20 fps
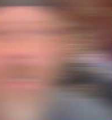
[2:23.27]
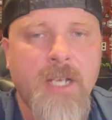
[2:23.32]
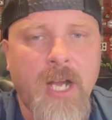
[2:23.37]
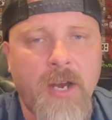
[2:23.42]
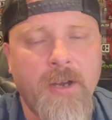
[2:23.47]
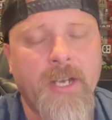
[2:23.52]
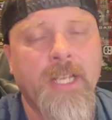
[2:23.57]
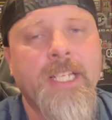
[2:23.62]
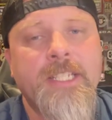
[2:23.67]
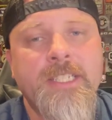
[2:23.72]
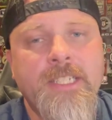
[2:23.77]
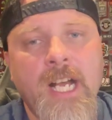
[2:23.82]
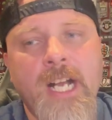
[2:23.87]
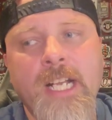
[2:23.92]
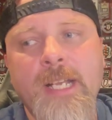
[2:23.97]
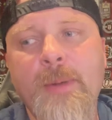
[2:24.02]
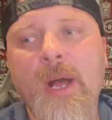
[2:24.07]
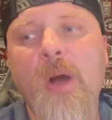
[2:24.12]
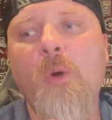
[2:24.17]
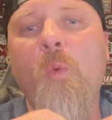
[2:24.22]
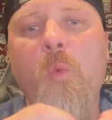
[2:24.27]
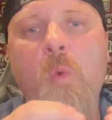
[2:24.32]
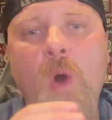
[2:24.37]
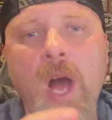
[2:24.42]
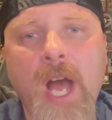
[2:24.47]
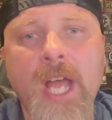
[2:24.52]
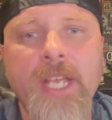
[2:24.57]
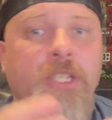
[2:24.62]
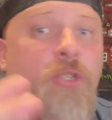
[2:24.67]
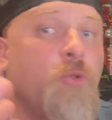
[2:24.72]
All right, let's talk about
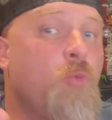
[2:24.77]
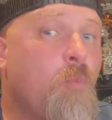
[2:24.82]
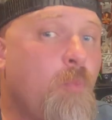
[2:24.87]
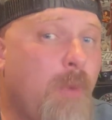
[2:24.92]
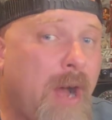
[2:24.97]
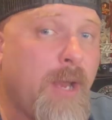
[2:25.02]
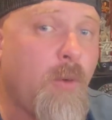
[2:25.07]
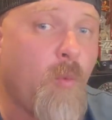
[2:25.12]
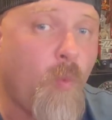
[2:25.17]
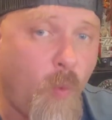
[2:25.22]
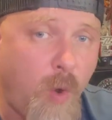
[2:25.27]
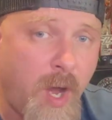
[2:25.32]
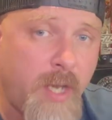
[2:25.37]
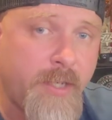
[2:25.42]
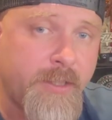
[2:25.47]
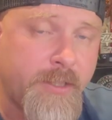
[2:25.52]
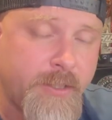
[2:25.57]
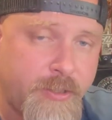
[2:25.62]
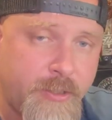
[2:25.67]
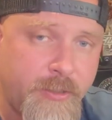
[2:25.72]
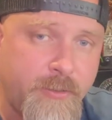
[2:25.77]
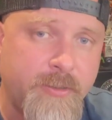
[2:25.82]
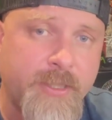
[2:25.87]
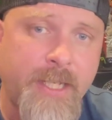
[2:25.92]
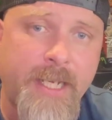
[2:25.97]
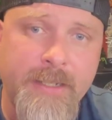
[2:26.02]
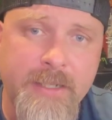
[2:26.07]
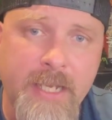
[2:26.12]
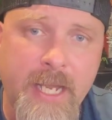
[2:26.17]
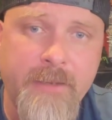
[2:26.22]
why you might want to choose
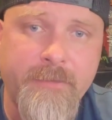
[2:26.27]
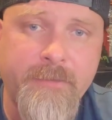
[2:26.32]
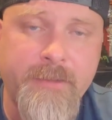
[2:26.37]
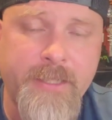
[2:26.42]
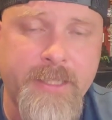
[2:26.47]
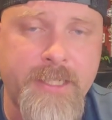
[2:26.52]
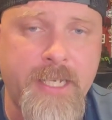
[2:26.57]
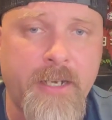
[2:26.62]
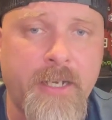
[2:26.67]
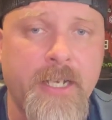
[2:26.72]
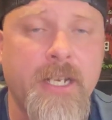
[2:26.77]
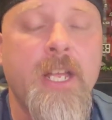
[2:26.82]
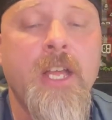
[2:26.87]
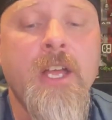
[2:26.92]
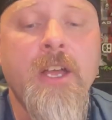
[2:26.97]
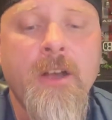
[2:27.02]
a knife to carry.